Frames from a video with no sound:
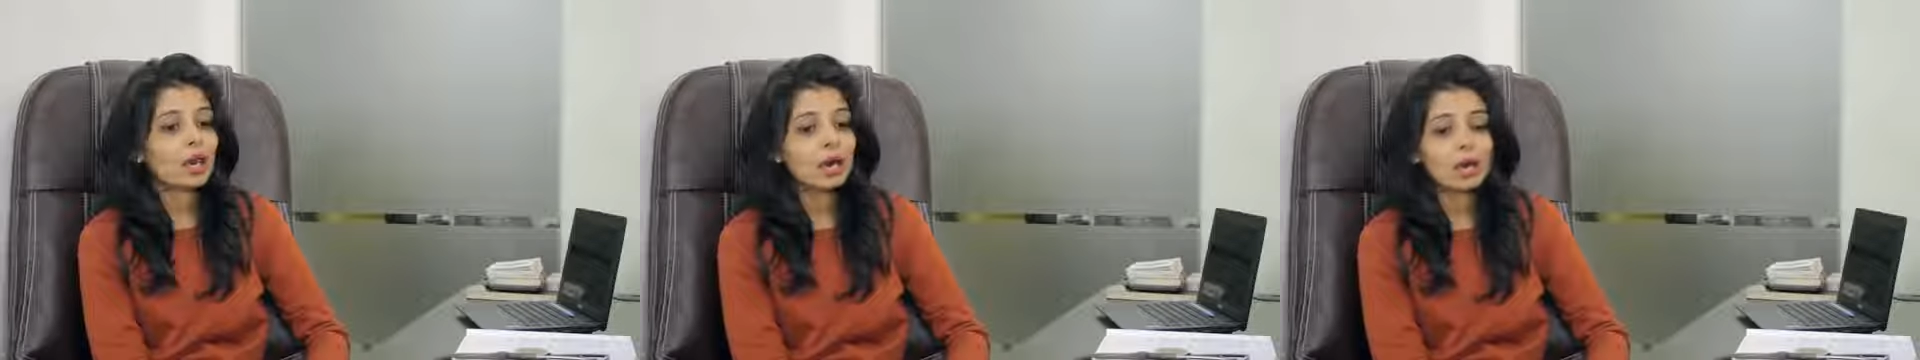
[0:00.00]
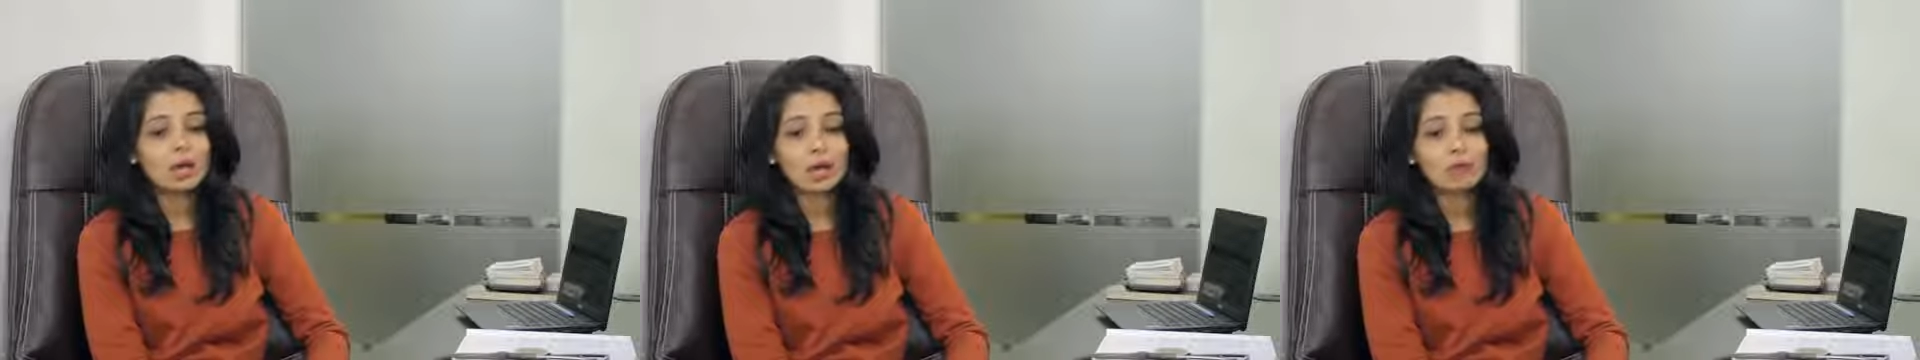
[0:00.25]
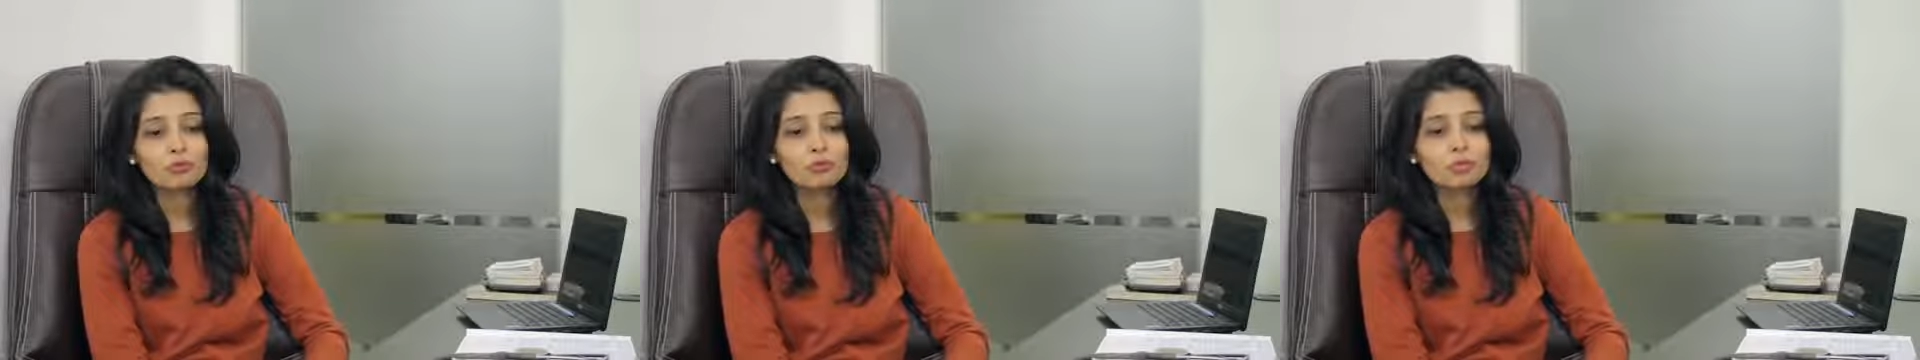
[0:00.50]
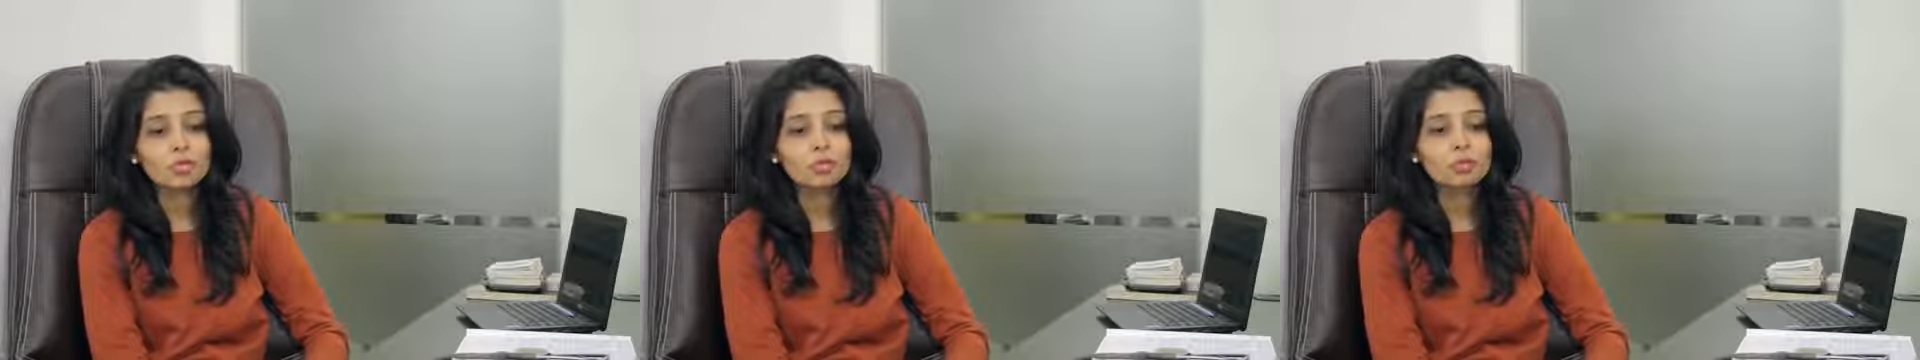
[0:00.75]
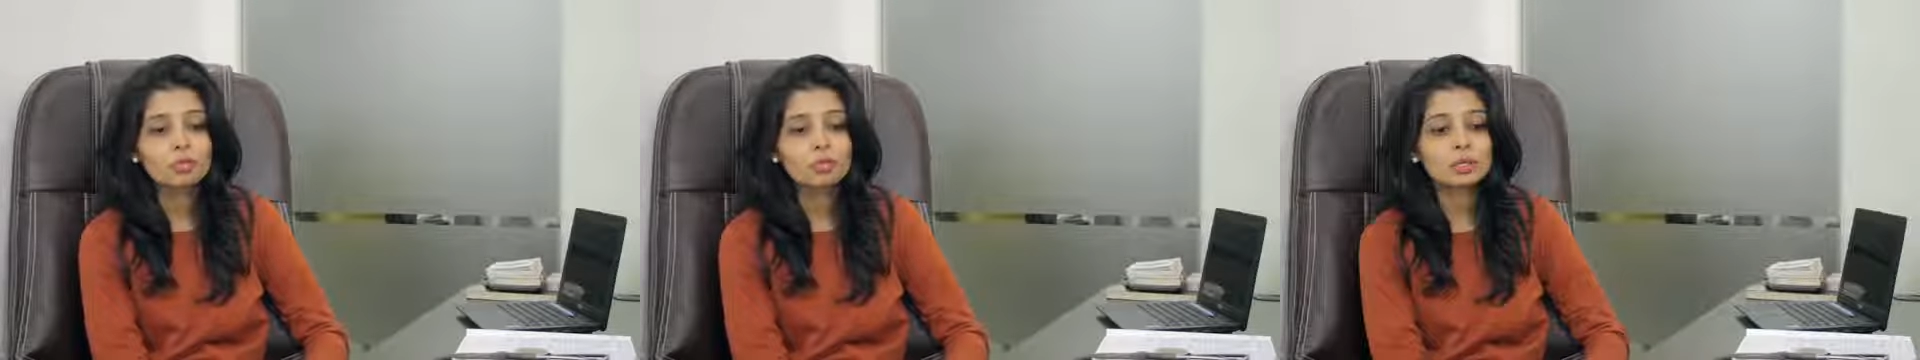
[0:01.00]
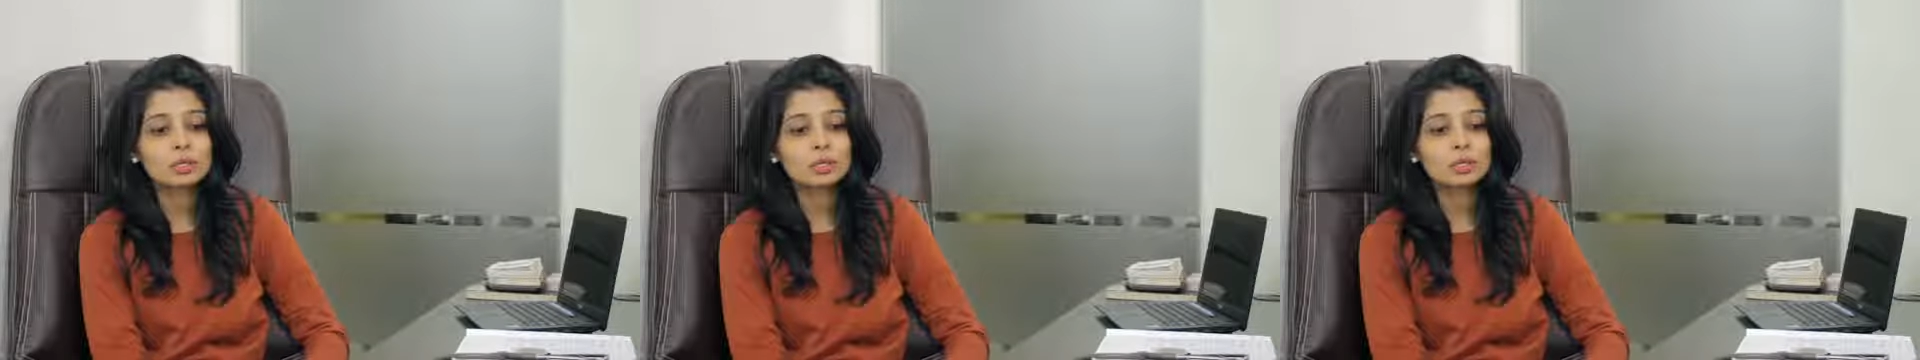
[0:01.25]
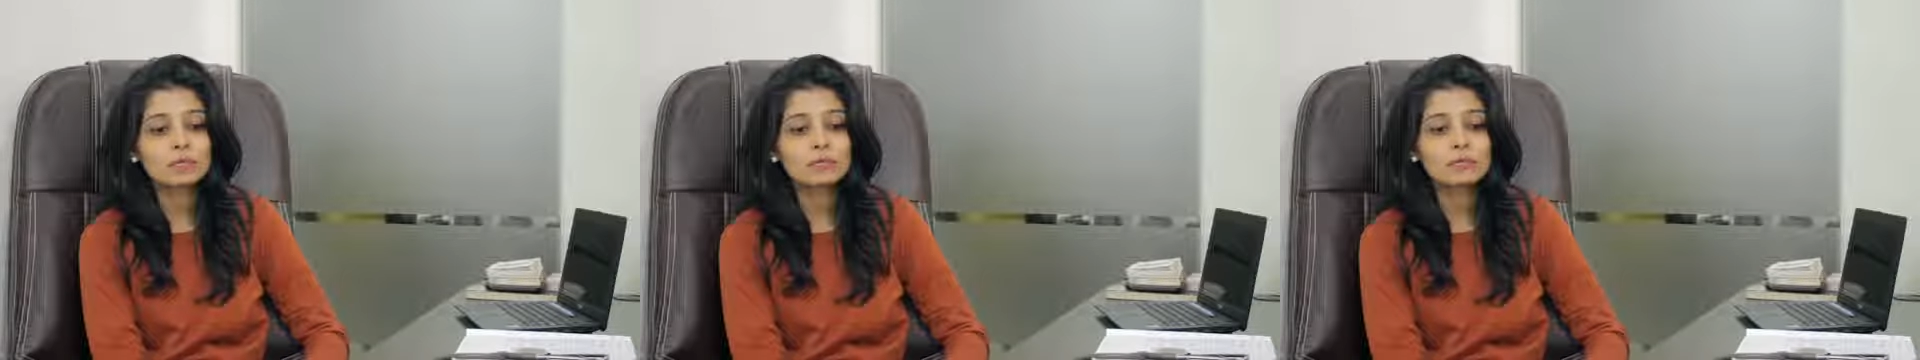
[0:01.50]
I have been a